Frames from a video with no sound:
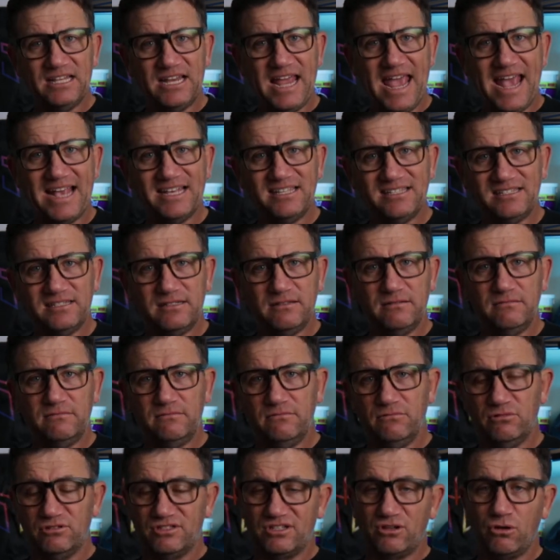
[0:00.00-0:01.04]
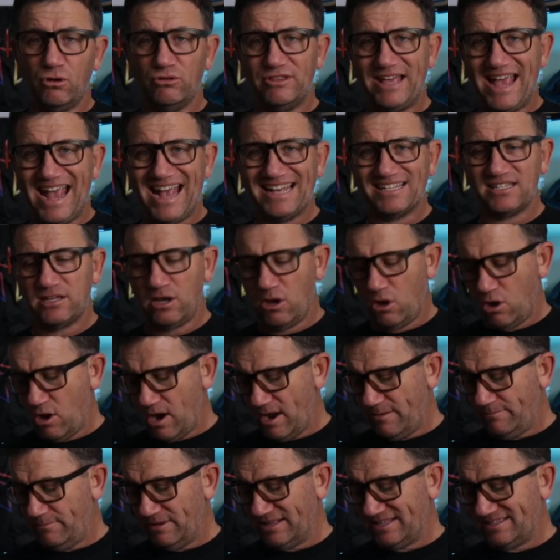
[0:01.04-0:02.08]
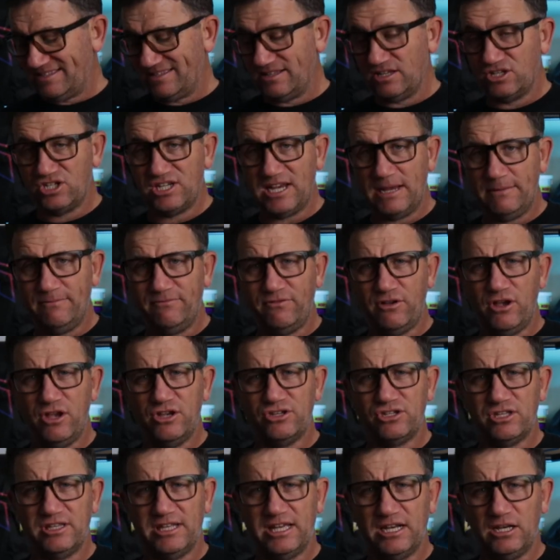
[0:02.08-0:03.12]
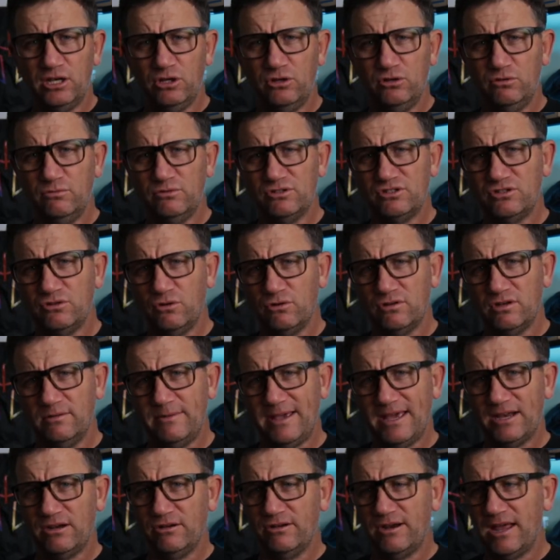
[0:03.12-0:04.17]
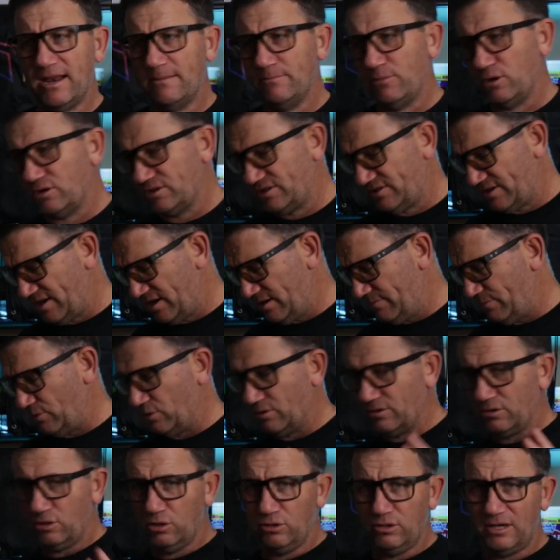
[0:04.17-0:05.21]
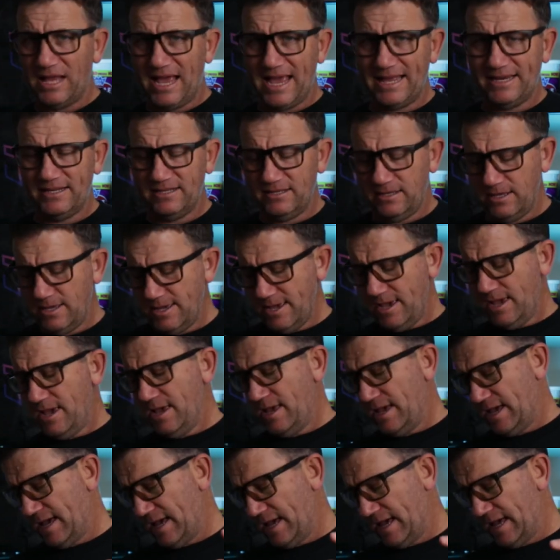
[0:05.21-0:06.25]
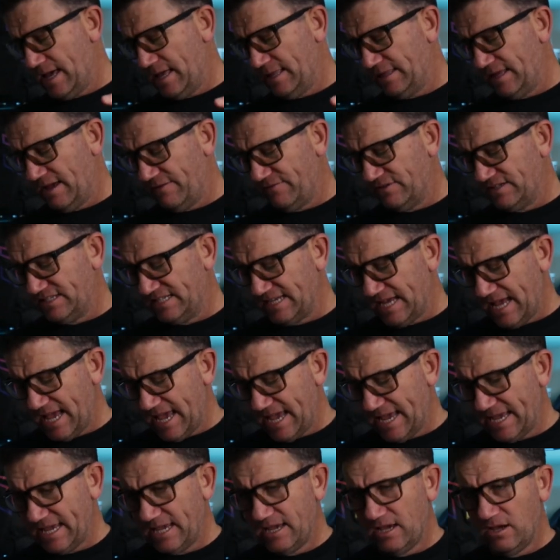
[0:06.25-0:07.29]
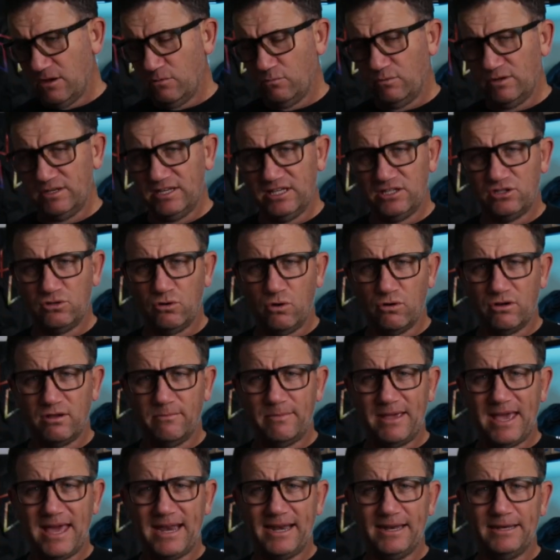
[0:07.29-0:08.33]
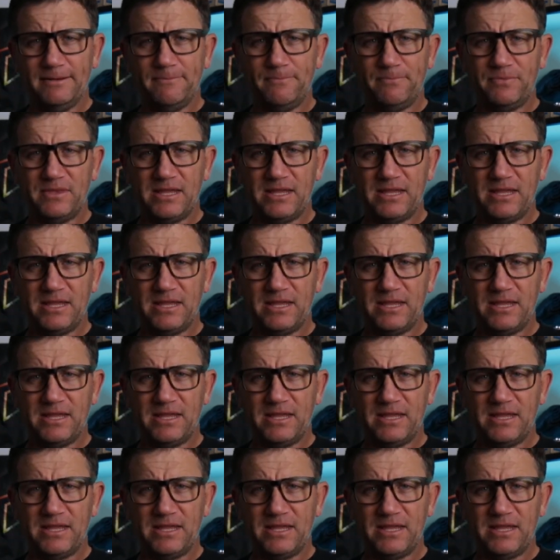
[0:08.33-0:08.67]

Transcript: it's called the S line, but it's the cheap version that Lou was talking about on Unbox Therapy, or Lou later, the other day. We did talk about it.